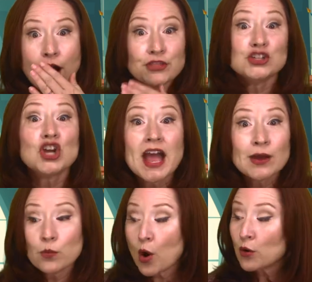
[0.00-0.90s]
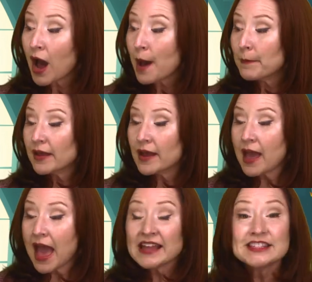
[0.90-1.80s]
The giant woke
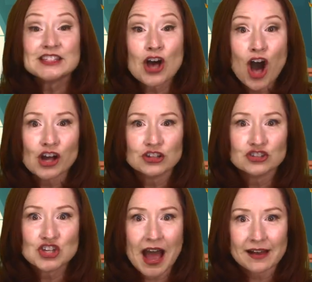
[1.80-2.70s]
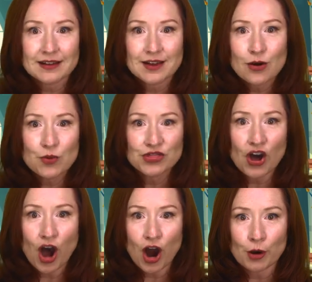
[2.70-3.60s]
up and saw Jack with
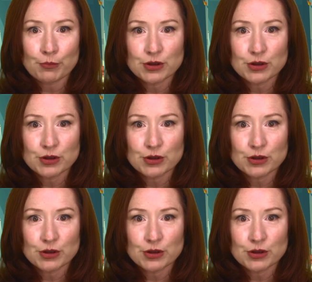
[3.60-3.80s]
the harp.